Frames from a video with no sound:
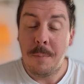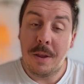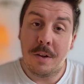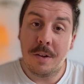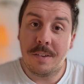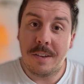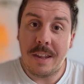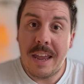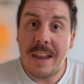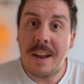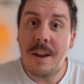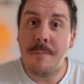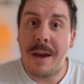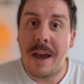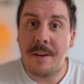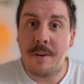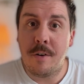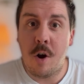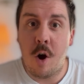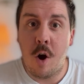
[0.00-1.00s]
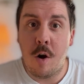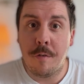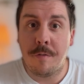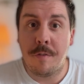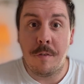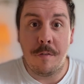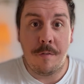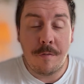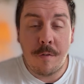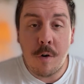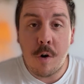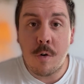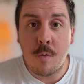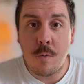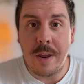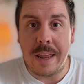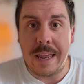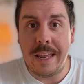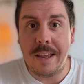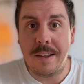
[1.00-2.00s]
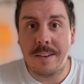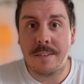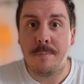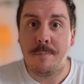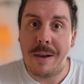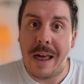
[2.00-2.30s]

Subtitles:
Because in a matter of 4 weeks,